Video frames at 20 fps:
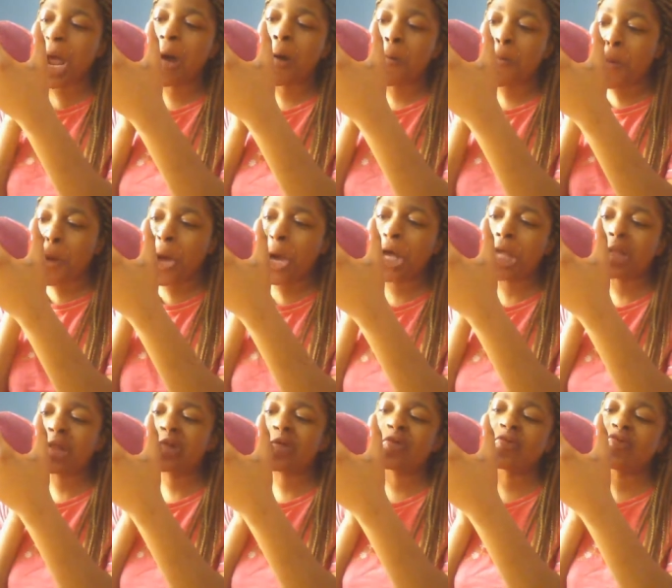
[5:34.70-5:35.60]
out
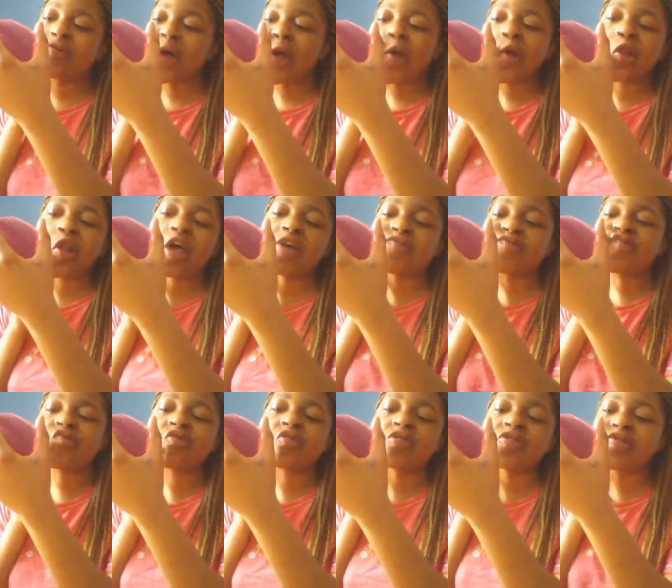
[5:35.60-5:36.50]
because of A
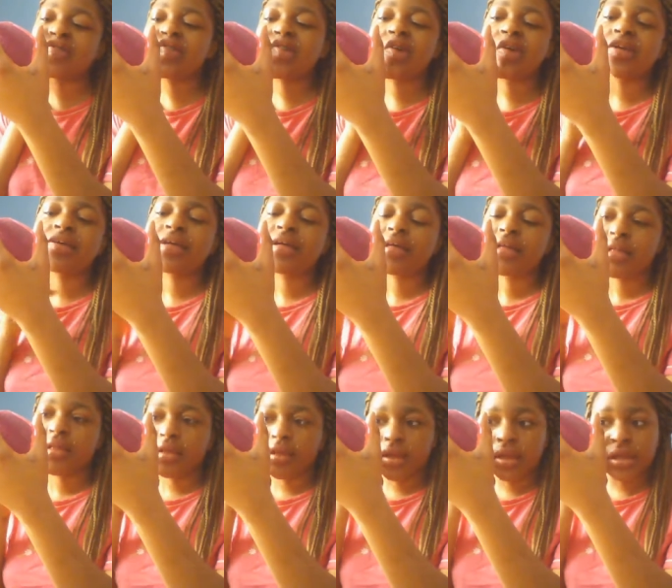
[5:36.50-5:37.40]
levels,
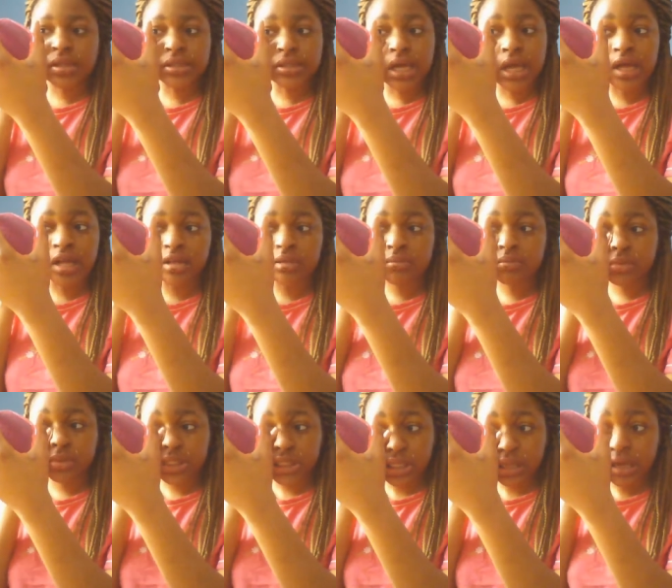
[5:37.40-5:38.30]

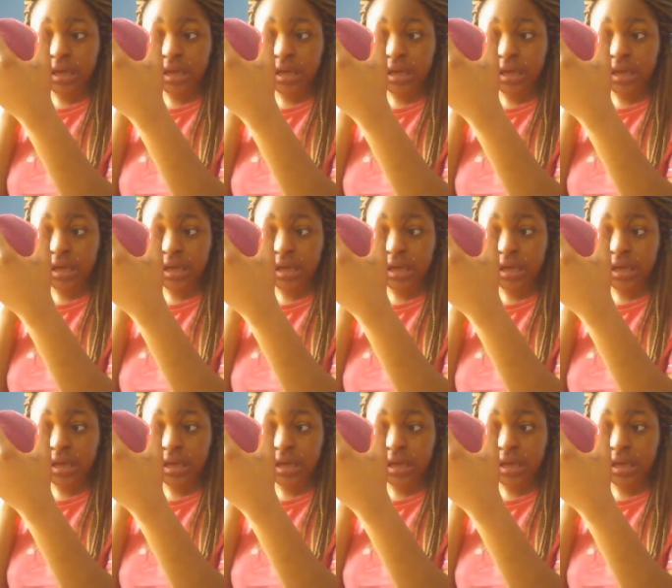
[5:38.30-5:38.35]
exams.